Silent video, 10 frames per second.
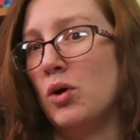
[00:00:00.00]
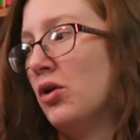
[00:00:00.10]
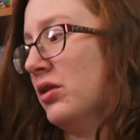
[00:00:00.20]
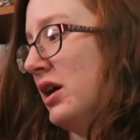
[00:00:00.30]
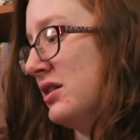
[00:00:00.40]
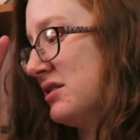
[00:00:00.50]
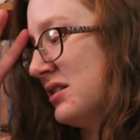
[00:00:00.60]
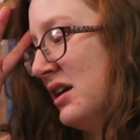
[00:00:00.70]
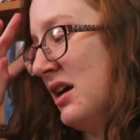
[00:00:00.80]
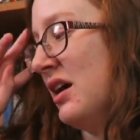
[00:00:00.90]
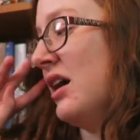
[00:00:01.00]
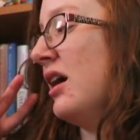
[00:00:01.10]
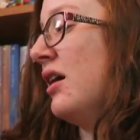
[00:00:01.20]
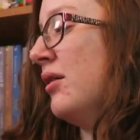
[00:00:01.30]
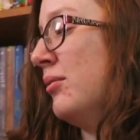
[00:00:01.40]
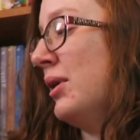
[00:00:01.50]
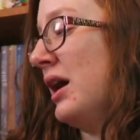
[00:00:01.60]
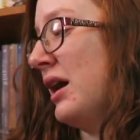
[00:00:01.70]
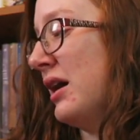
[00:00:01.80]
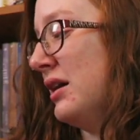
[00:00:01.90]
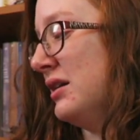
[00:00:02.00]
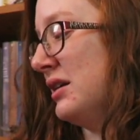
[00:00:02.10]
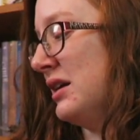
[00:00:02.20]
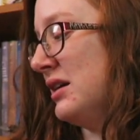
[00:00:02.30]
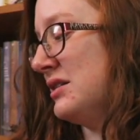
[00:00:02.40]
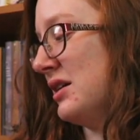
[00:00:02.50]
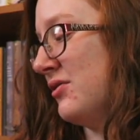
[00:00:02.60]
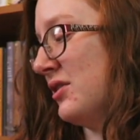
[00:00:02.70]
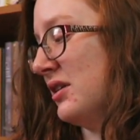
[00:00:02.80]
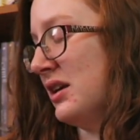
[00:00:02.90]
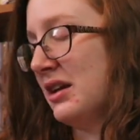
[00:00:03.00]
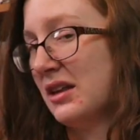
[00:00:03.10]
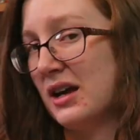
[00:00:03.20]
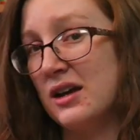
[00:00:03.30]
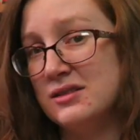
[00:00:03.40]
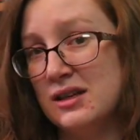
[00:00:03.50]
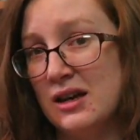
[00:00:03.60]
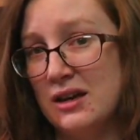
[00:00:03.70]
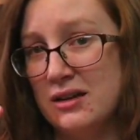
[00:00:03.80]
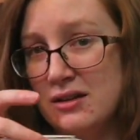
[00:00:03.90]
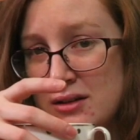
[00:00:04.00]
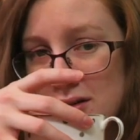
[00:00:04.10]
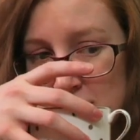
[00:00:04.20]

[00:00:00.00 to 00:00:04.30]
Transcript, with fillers: walnuts. Um, and it definitely, like I said,